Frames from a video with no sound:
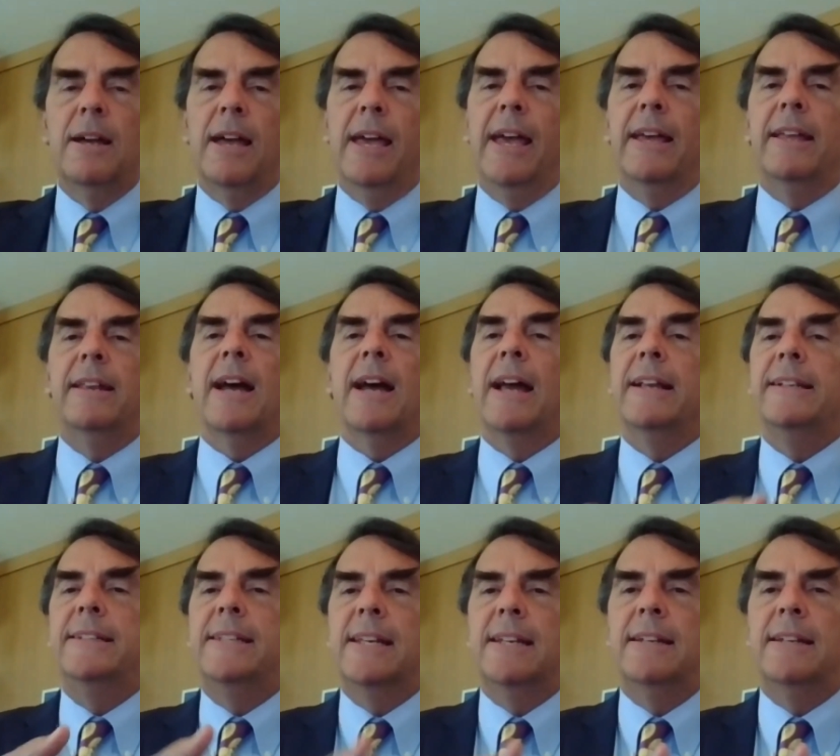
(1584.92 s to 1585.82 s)
and I
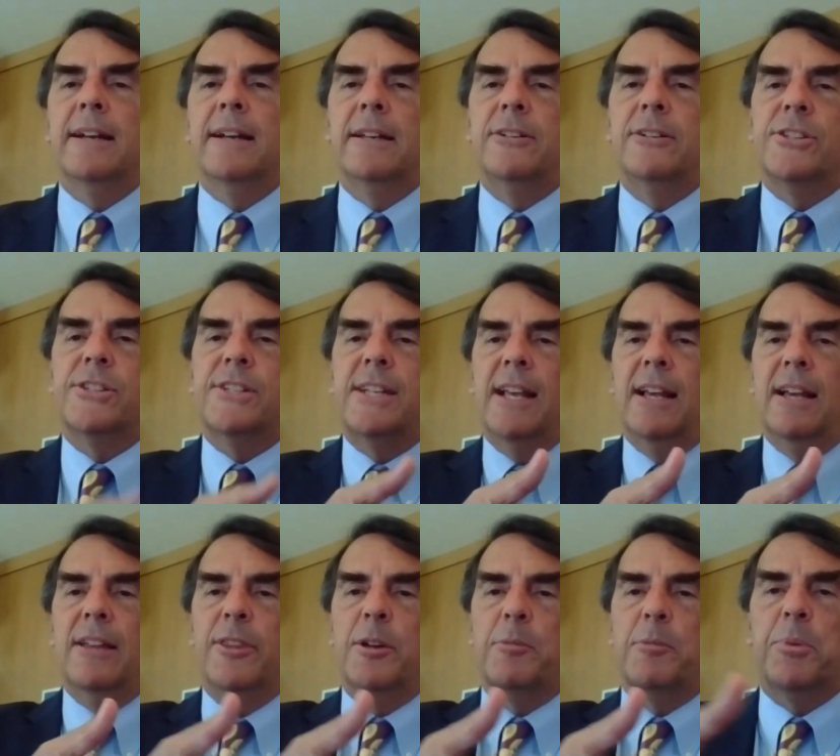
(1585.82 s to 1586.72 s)
didn't
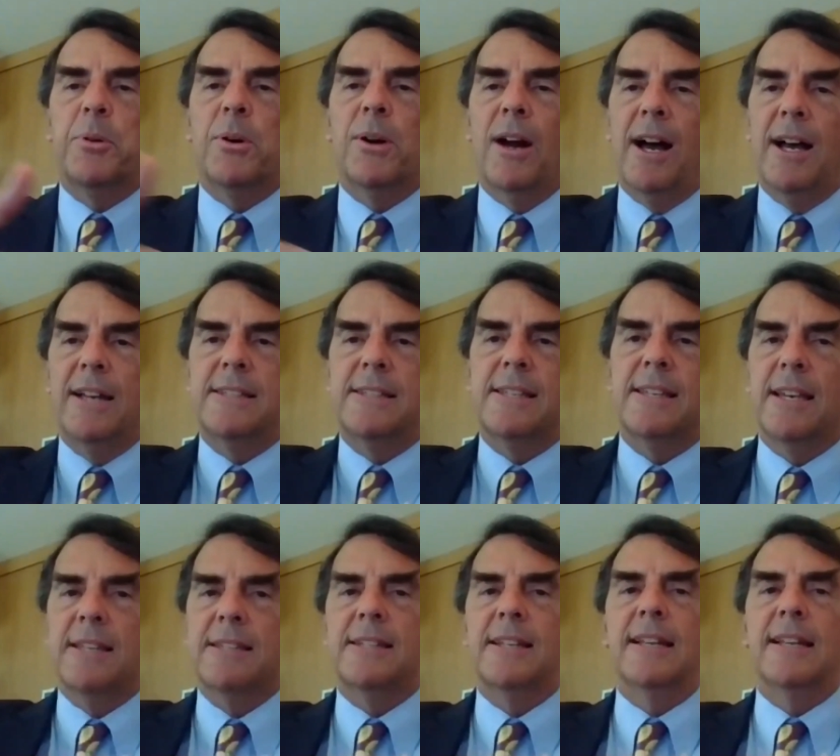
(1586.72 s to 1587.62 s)
understand the
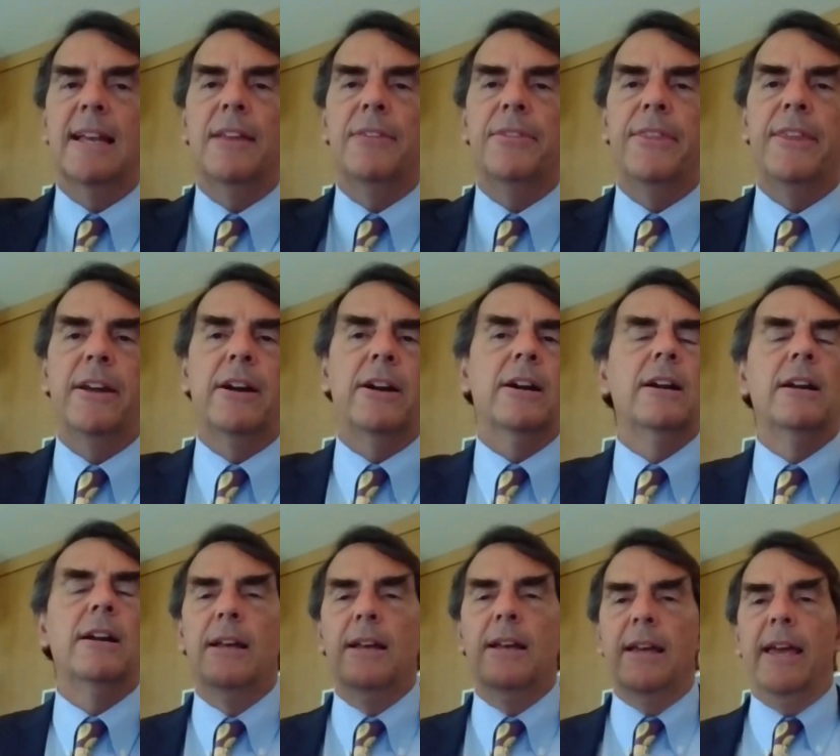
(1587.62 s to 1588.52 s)
process to get there.
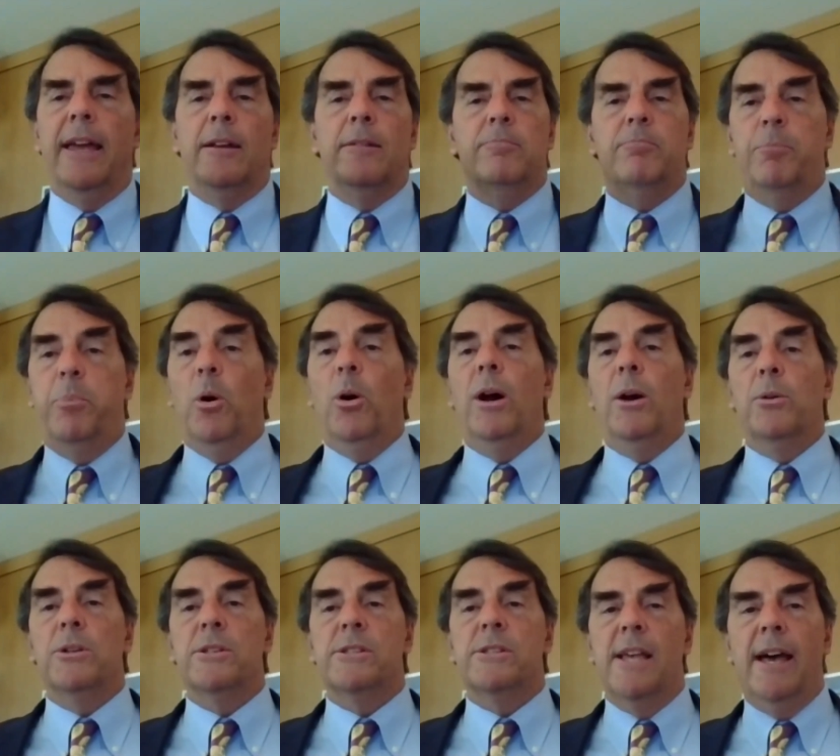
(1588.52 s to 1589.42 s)
And boy,
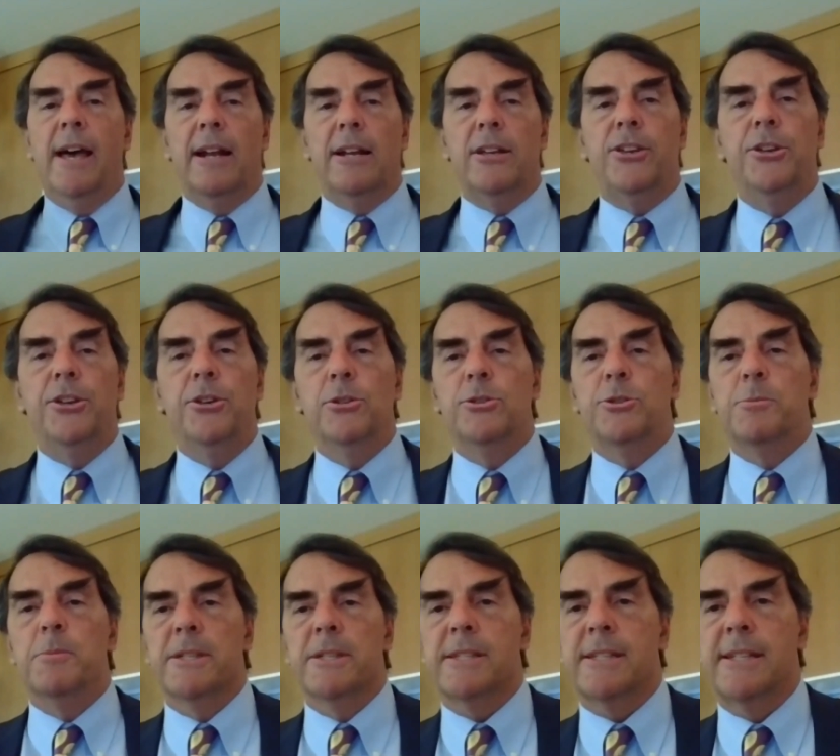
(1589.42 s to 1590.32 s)
was that a huge
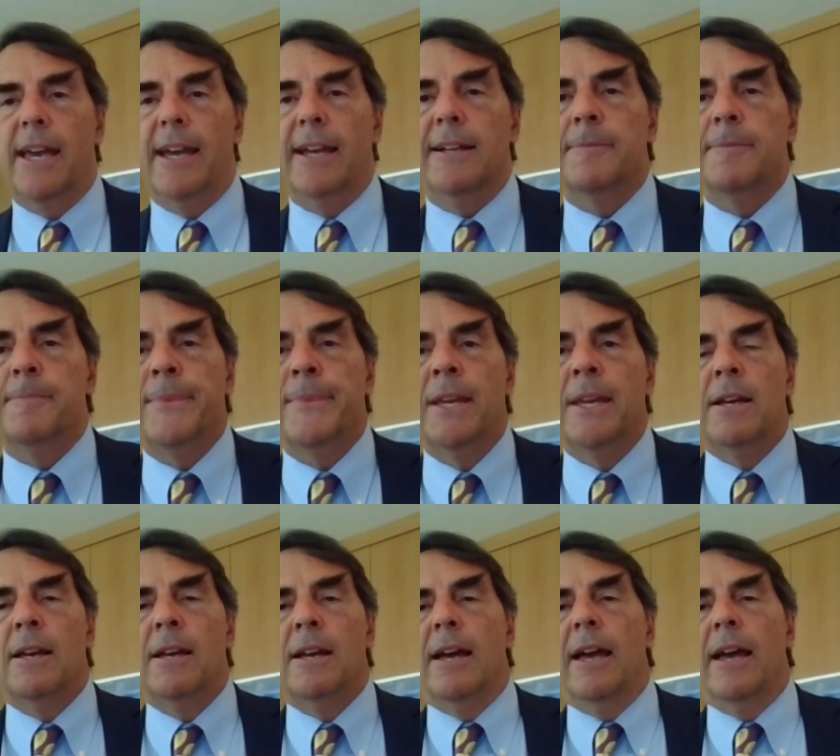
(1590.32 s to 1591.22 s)
mistake.
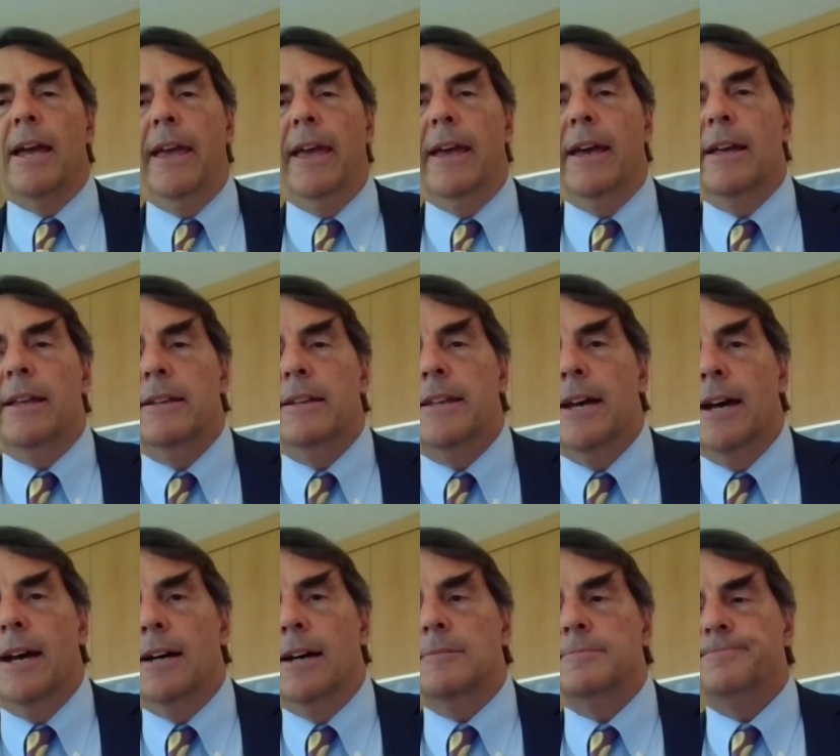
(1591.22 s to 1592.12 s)
And
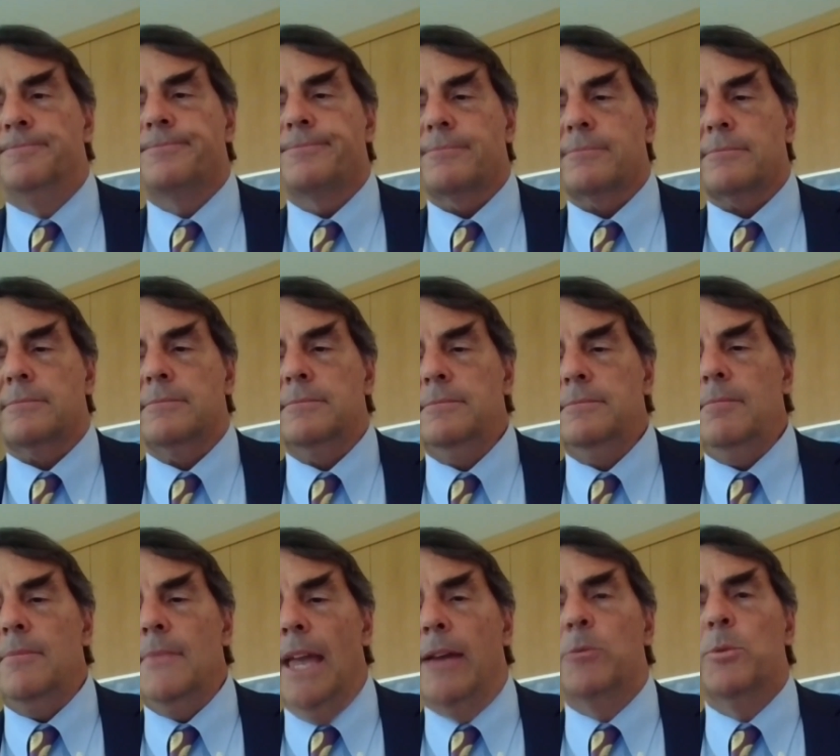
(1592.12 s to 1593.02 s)

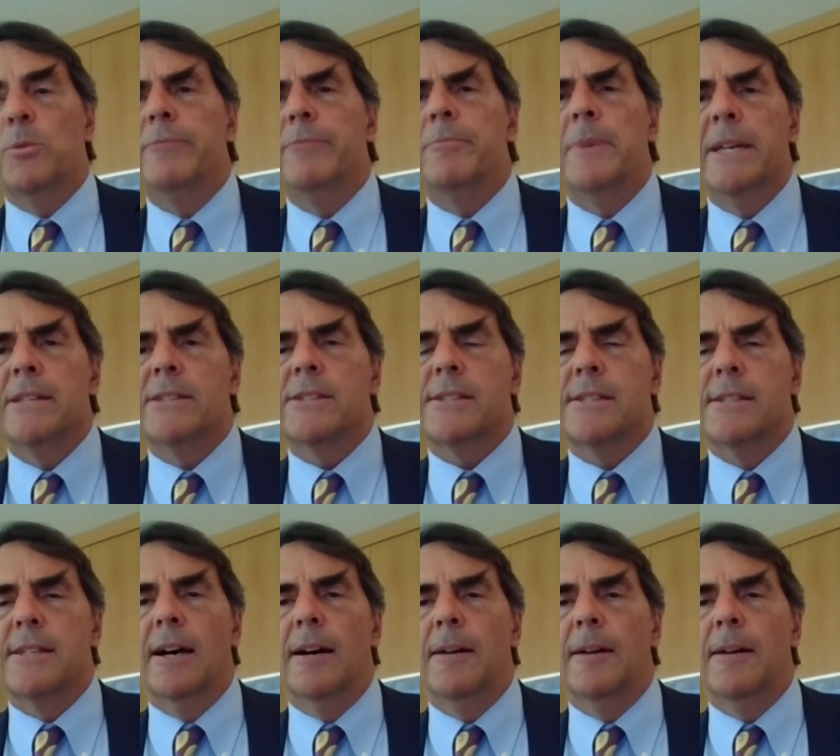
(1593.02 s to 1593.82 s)
we've missed